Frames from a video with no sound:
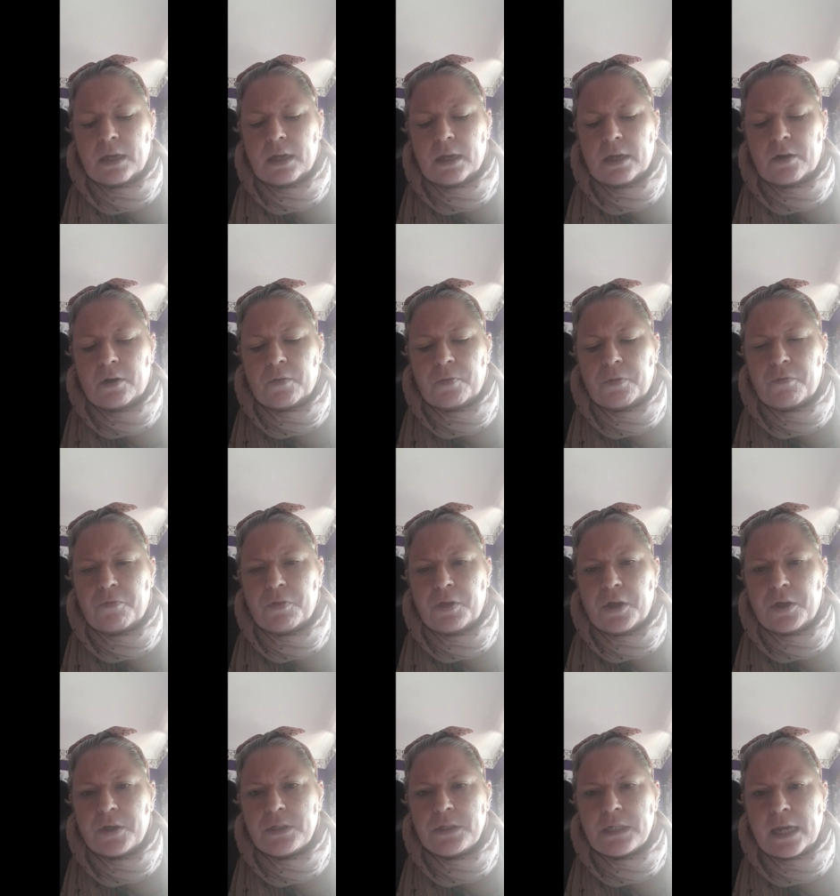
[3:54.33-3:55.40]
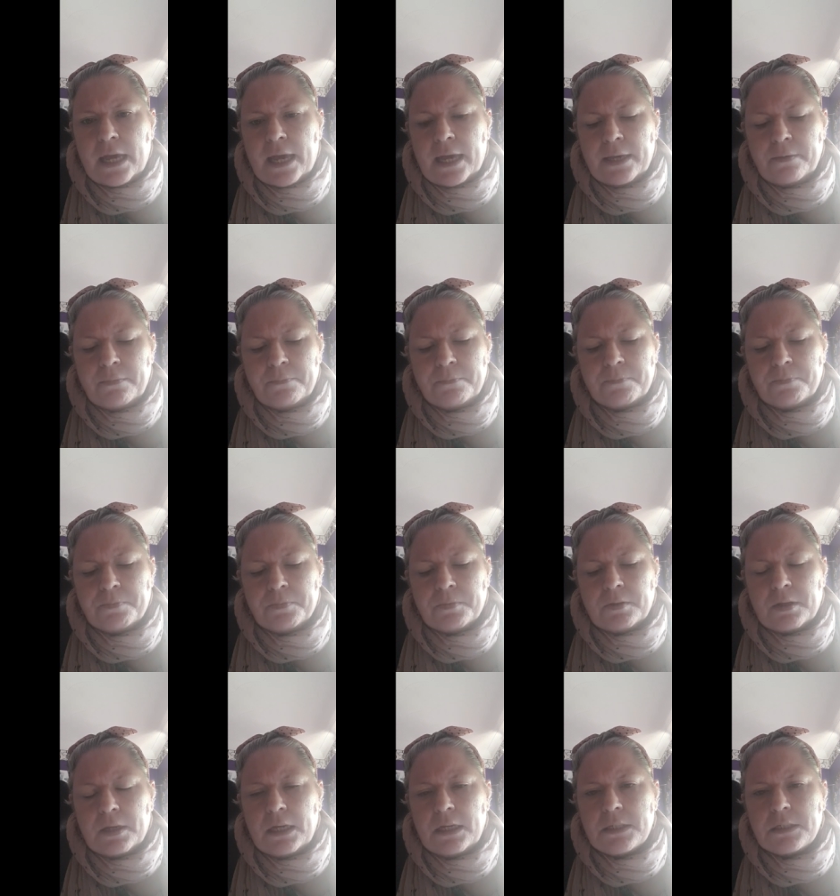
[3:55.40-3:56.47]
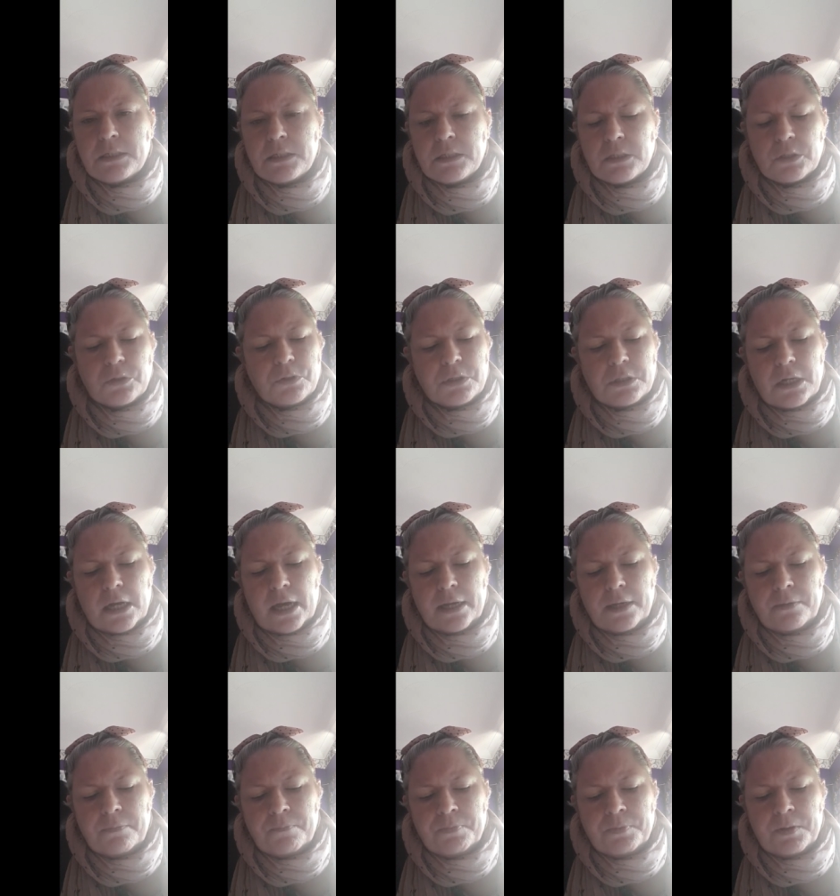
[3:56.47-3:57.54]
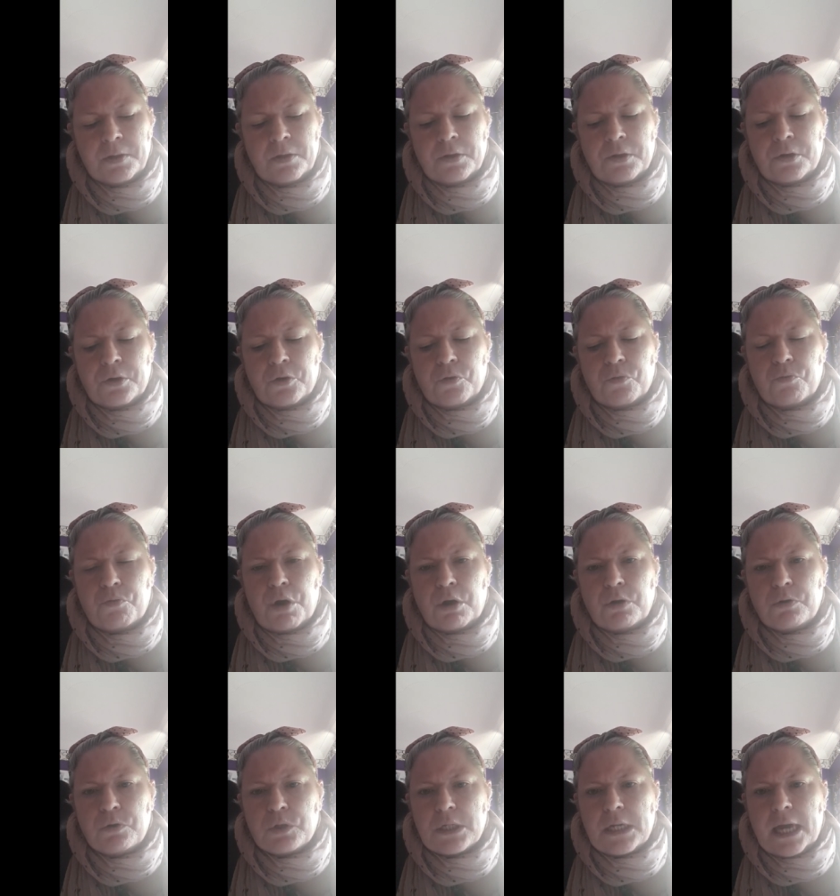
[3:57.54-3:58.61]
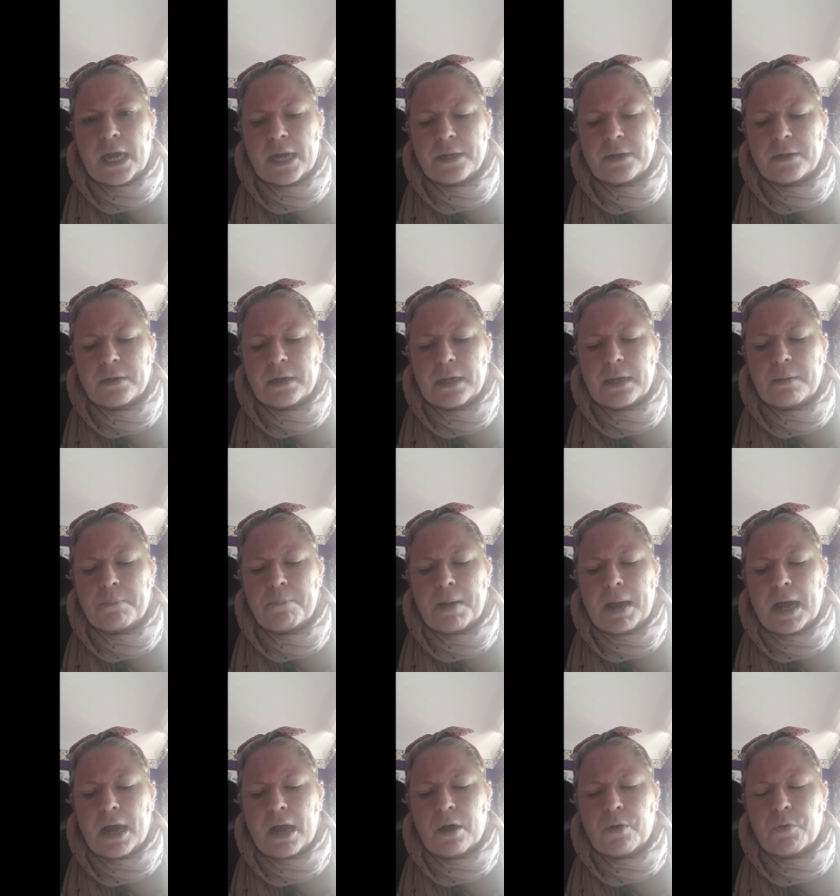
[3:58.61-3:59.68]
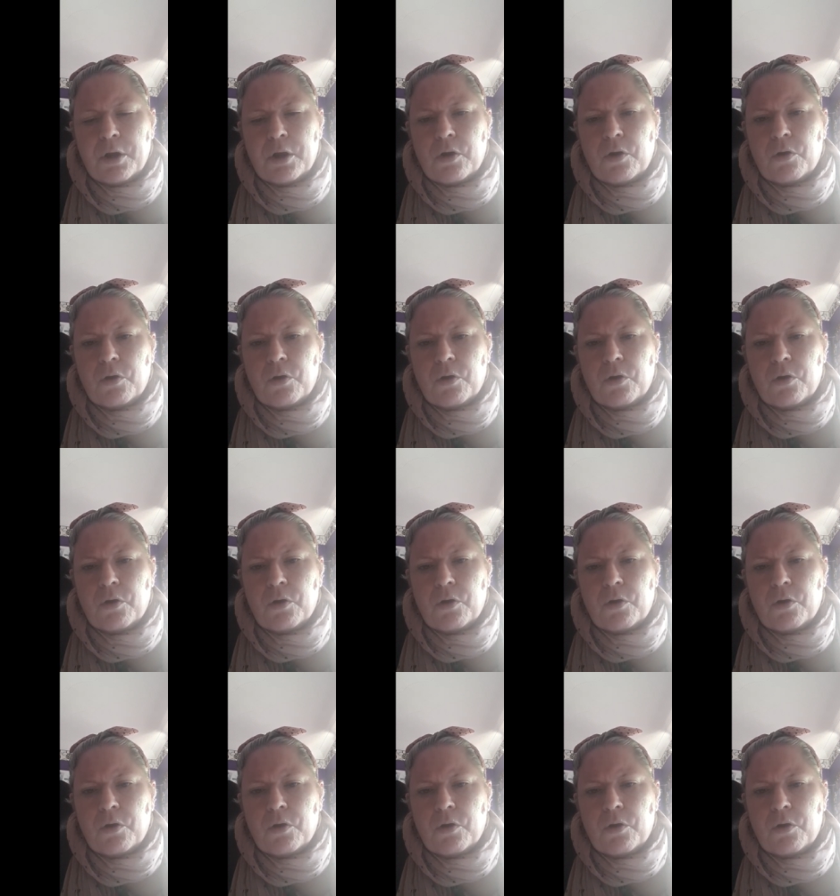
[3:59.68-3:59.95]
and on the third day, Easter Sunday, rose again in power and